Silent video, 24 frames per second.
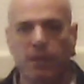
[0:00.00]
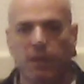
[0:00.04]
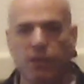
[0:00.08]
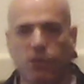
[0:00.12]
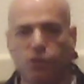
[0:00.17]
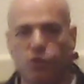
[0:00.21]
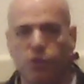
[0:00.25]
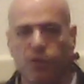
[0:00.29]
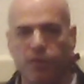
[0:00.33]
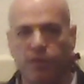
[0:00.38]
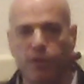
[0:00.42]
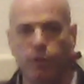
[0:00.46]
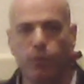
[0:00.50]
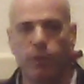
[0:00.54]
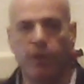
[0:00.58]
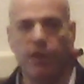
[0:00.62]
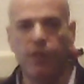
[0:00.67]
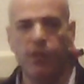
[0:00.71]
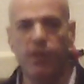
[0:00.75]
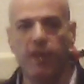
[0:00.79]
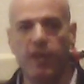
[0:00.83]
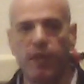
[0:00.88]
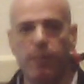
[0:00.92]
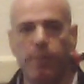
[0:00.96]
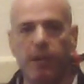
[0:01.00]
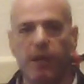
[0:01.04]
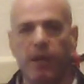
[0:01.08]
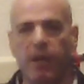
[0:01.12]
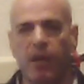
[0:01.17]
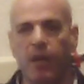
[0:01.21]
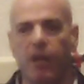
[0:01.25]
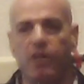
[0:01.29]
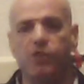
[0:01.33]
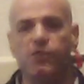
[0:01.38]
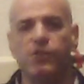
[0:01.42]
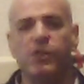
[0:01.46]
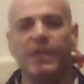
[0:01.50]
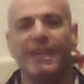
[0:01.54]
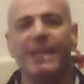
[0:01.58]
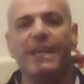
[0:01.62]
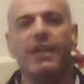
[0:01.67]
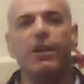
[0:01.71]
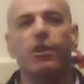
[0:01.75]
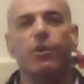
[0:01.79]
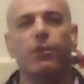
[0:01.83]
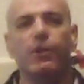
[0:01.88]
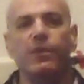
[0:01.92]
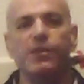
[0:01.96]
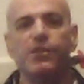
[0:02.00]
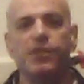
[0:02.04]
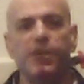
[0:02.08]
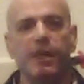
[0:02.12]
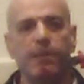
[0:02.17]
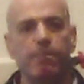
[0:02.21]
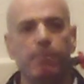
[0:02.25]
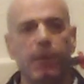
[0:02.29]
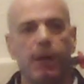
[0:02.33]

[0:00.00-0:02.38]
So if you want to think about us increasing